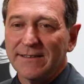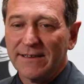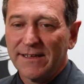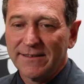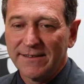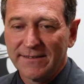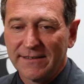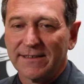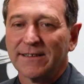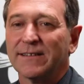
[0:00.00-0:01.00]
CIRAD
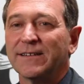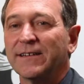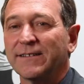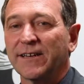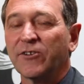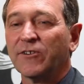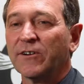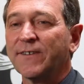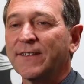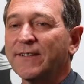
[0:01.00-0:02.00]
is an
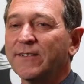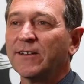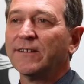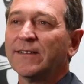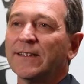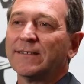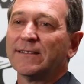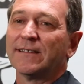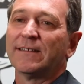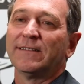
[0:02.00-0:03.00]
international center
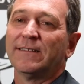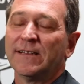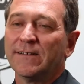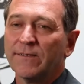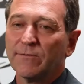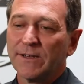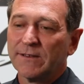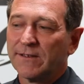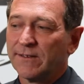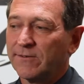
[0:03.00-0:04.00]
that deals
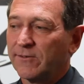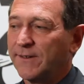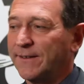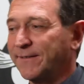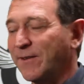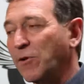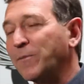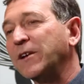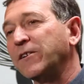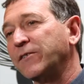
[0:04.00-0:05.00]
with the
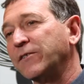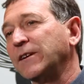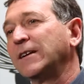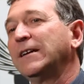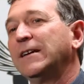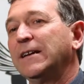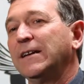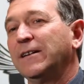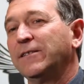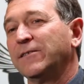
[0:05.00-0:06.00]
developing country.
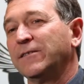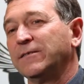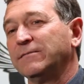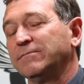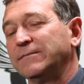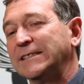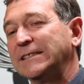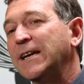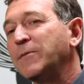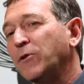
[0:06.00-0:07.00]

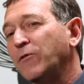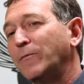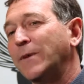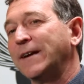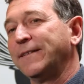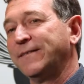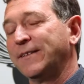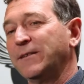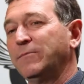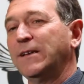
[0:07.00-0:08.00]
The aim of my
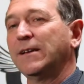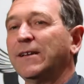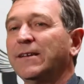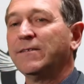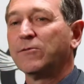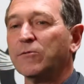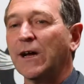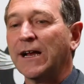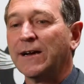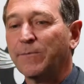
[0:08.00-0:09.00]
team is
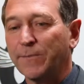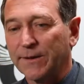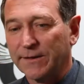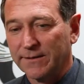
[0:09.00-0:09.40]
to help